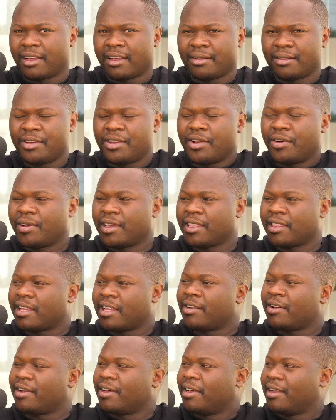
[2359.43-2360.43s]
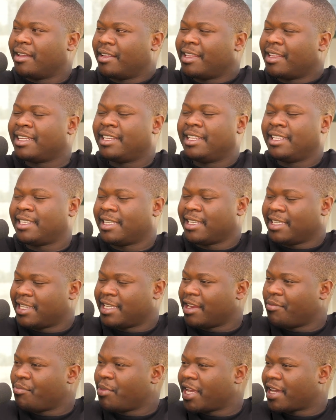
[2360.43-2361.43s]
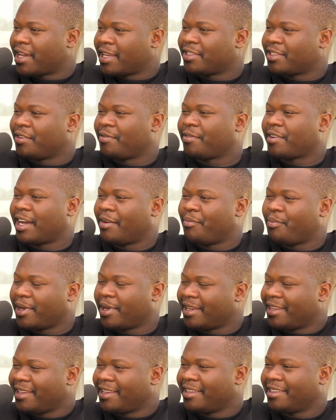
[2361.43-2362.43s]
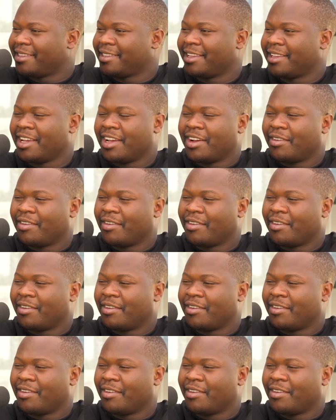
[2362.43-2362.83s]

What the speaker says: knowing the decision makers of companies.